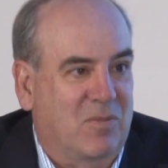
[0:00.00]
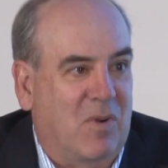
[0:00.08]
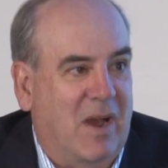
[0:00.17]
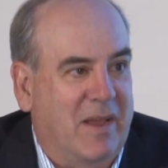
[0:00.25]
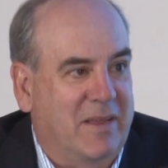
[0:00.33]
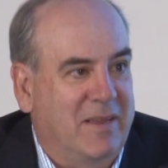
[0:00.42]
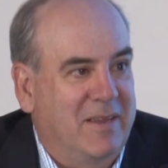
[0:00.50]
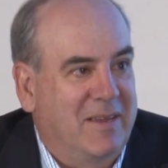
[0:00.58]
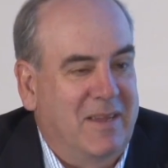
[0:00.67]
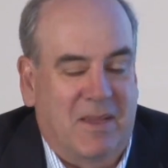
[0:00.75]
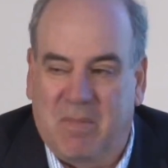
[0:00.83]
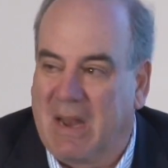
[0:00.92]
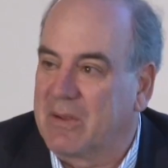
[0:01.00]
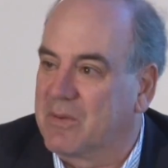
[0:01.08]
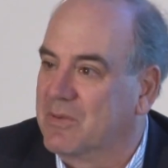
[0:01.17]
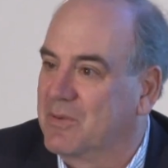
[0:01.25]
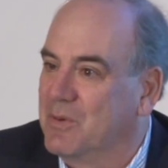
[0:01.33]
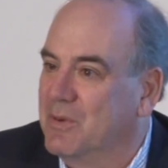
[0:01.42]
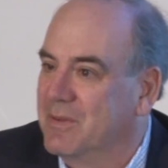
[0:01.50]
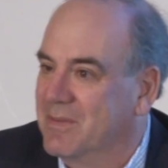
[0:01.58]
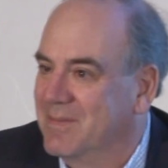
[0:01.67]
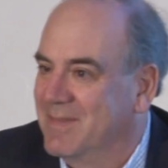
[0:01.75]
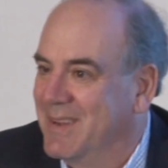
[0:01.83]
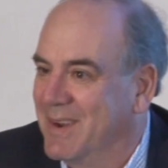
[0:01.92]
why in medical school,
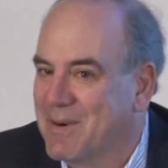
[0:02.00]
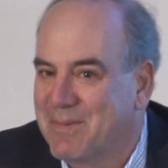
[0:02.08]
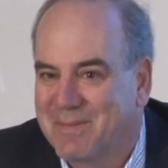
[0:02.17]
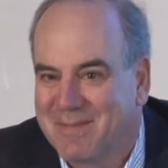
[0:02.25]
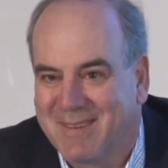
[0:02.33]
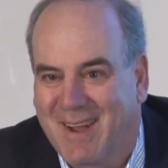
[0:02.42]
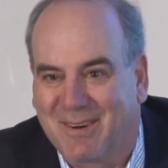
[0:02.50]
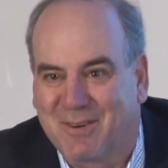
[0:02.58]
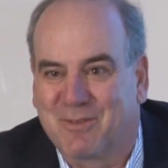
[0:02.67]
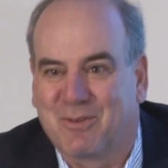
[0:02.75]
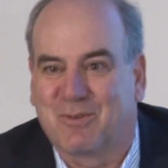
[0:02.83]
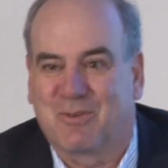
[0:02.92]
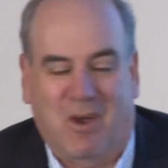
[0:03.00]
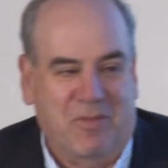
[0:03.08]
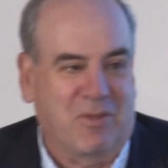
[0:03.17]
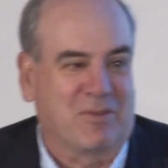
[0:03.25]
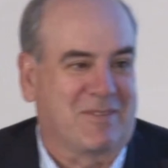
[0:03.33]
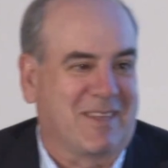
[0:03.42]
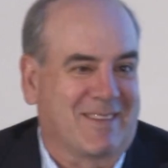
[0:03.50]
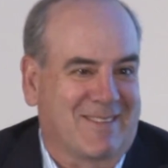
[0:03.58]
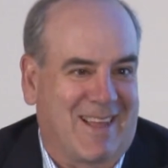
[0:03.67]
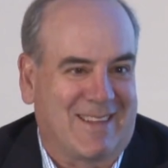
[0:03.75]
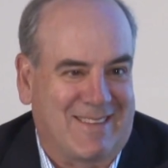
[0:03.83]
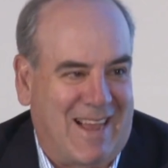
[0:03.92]
doctors are taught those things.
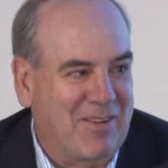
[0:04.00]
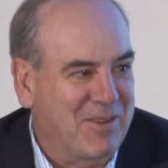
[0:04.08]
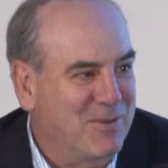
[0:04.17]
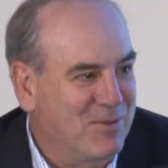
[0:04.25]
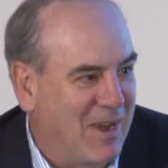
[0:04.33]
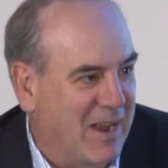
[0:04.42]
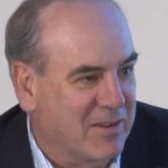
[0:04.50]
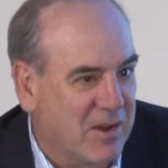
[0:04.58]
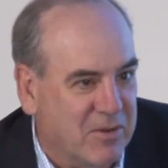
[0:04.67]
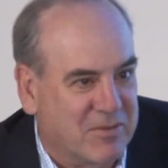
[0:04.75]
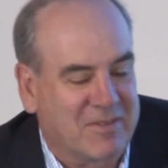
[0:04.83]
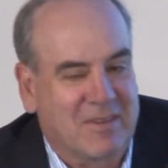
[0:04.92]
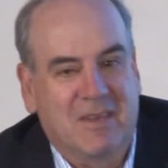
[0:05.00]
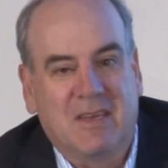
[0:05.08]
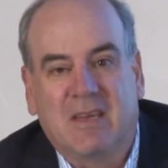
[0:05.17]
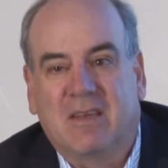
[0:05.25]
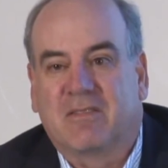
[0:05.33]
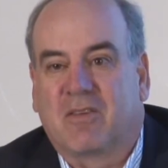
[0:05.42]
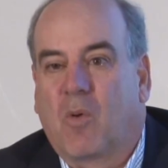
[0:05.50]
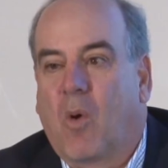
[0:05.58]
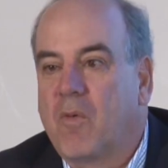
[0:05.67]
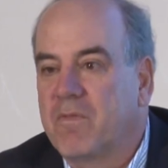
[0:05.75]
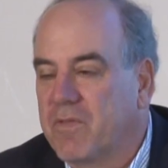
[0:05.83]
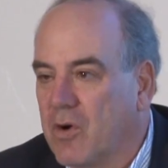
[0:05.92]
That's how you diagnose. So
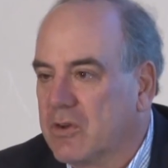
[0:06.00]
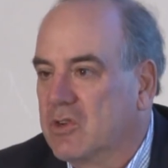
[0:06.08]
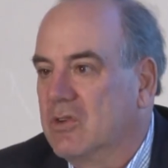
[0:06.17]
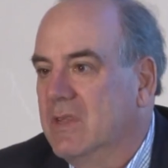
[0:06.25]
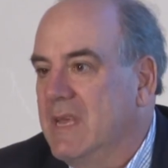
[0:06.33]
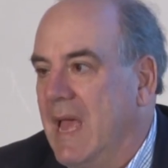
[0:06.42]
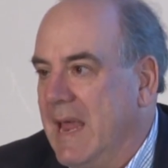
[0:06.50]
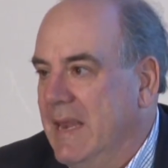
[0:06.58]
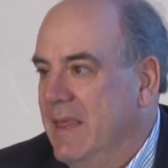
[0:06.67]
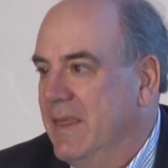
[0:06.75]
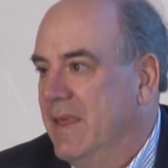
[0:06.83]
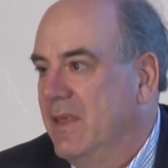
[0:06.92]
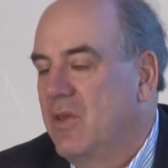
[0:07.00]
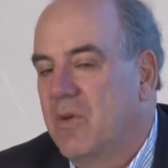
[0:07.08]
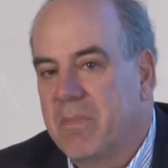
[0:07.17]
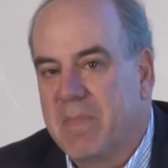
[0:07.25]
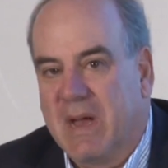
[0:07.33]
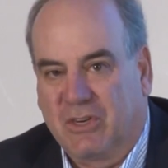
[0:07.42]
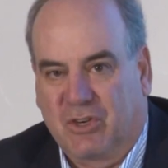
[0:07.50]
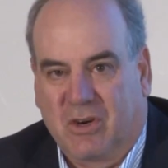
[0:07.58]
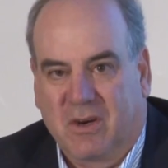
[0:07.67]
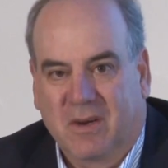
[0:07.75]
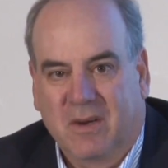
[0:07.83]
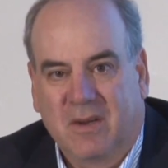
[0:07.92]
virtually anything you
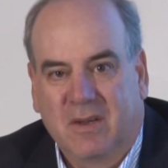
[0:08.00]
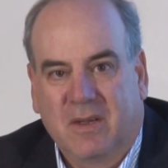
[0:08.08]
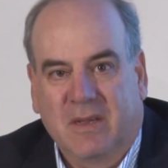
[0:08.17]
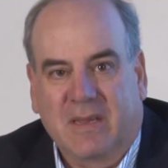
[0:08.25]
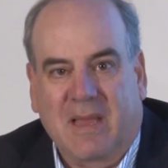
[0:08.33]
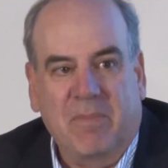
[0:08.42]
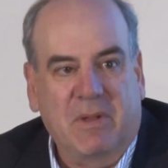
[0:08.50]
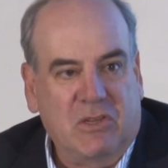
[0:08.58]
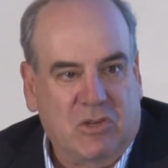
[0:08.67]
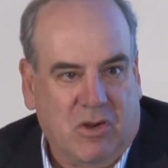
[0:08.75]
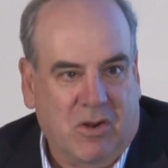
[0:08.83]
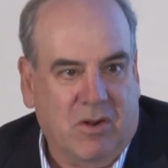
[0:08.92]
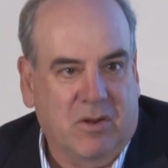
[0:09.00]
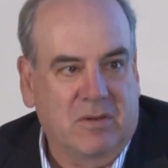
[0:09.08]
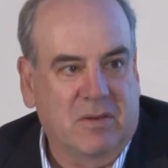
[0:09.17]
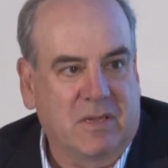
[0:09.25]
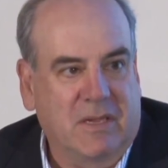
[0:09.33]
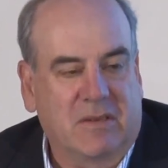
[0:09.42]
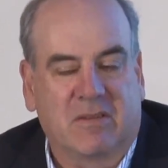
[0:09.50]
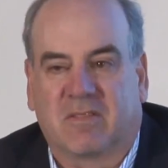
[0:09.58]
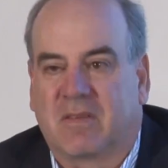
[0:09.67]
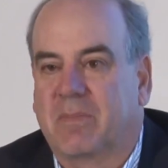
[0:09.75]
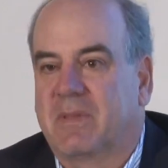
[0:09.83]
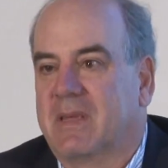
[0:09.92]
measure can be turned into
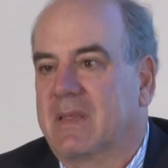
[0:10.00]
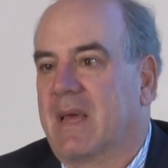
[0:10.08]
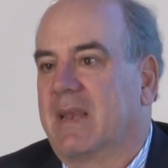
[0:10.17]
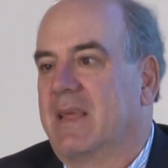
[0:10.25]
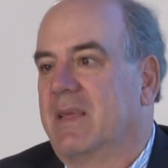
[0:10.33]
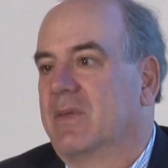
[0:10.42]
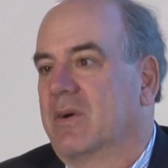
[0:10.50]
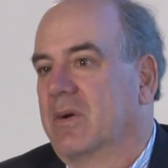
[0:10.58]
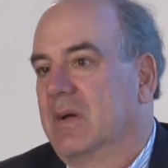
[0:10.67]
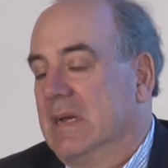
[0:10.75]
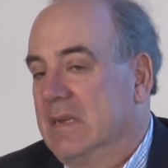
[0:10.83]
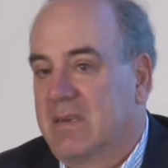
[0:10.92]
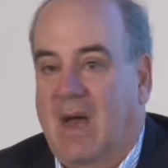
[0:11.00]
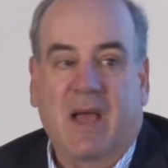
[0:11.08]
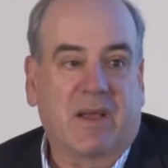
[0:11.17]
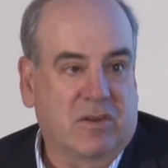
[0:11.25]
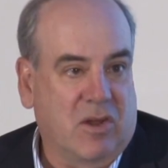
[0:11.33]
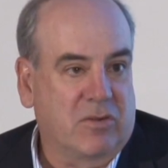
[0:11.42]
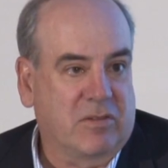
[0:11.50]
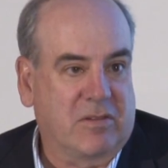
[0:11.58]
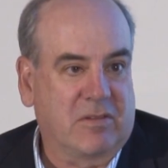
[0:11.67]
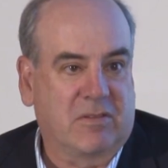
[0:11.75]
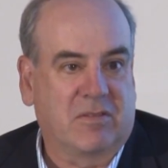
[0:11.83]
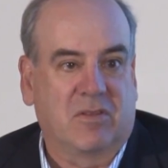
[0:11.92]
something that either
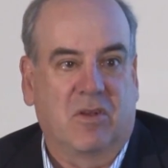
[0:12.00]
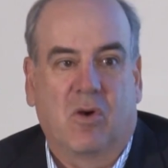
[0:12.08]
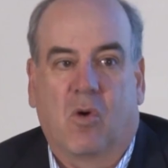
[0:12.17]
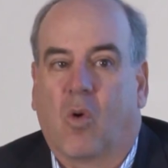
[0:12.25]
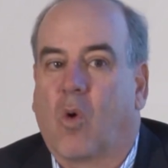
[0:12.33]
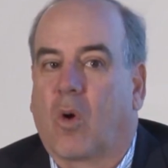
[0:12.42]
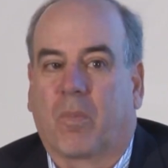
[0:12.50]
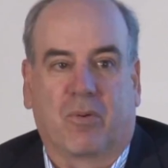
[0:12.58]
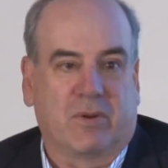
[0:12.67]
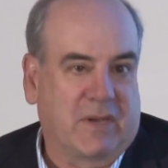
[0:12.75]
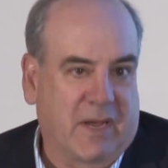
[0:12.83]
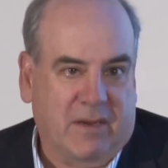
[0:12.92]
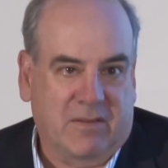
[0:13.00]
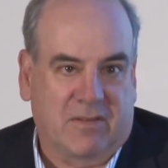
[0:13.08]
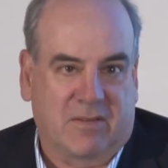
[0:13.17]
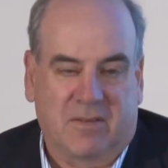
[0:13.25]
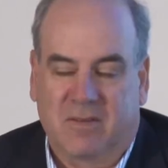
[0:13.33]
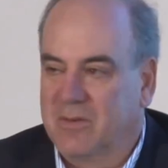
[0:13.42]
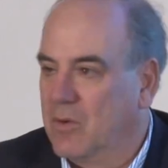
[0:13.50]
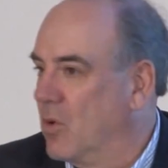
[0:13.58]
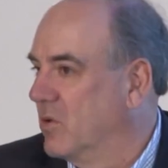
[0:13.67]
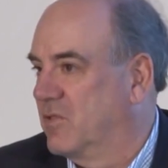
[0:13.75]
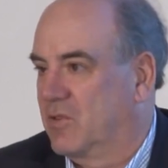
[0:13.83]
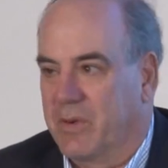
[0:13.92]
diagnoses or predicts
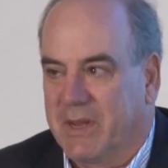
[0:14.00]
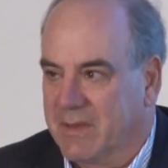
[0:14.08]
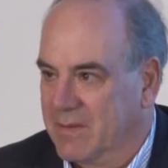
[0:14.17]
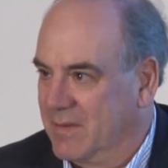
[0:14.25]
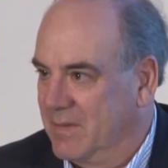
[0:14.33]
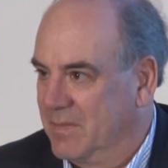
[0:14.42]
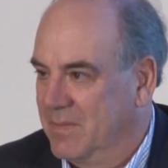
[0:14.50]
or screens.